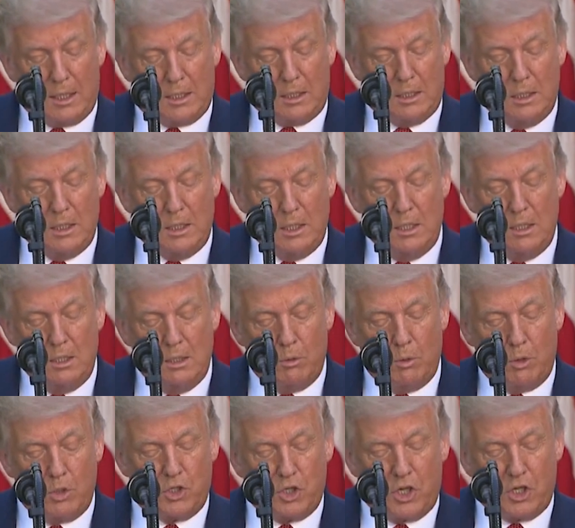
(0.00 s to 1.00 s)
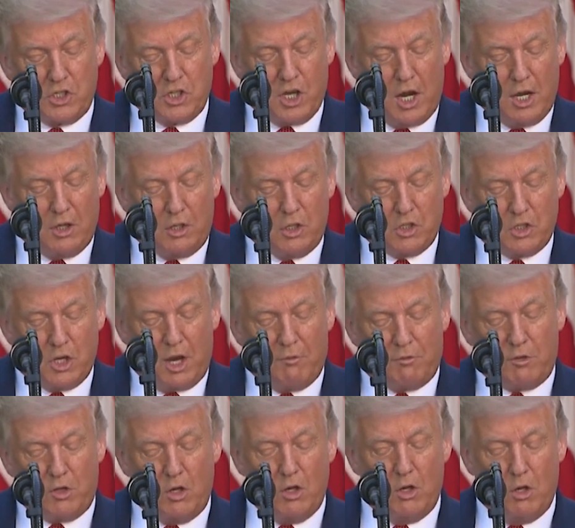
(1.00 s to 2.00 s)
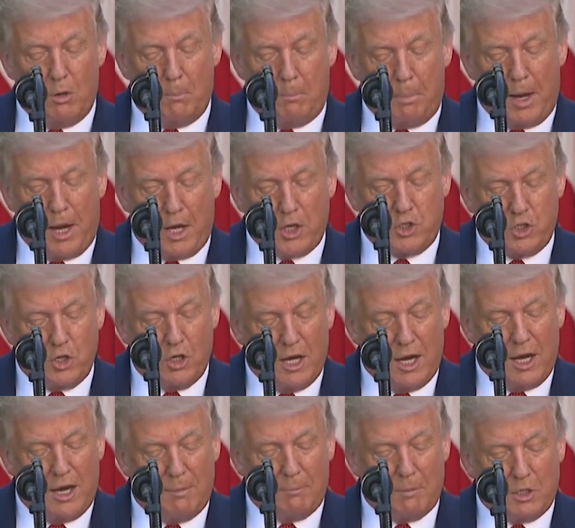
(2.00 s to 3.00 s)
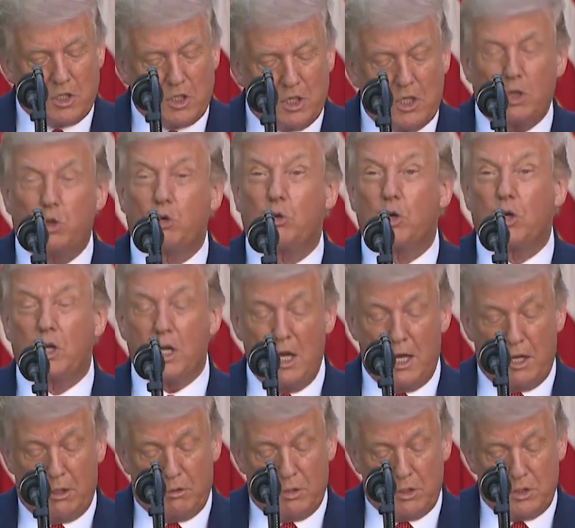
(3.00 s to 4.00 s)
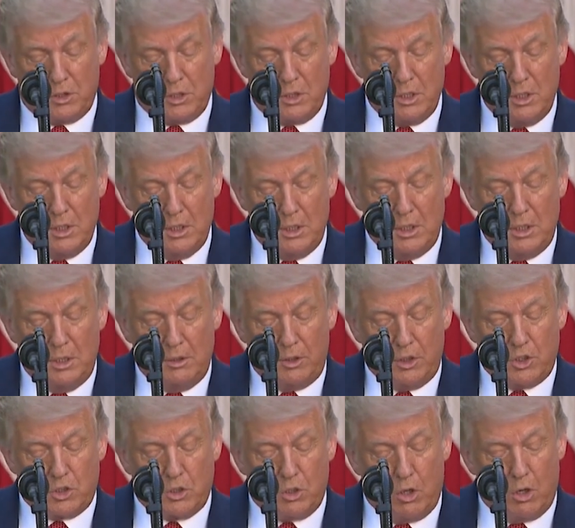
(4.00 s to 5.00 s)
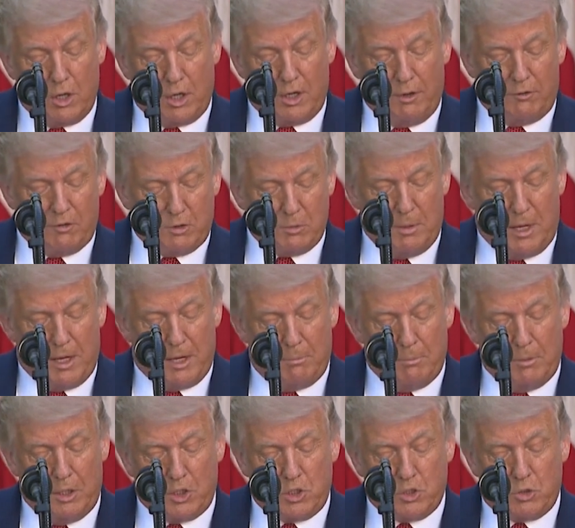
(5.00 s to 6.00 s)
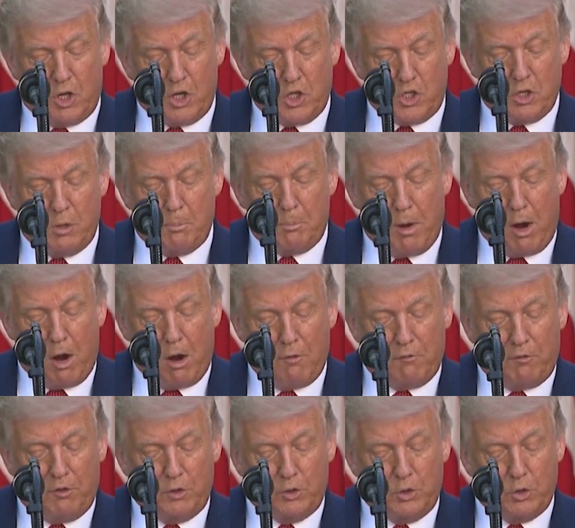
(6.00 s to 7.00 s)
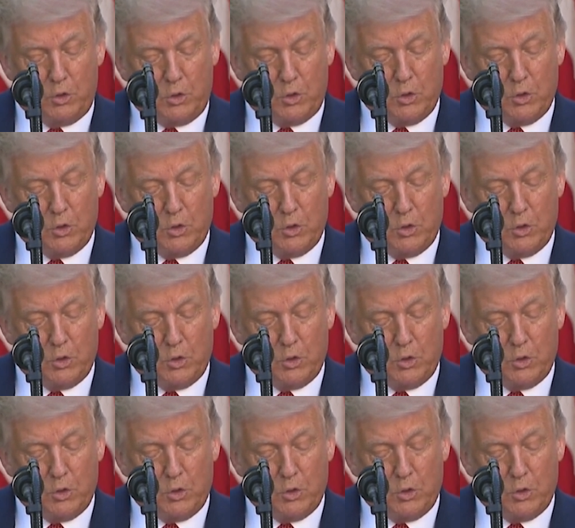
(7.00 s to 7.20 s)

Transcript: U.S. Uh, to the U.S. Uh, public. mm so you you will see this trend continue upward,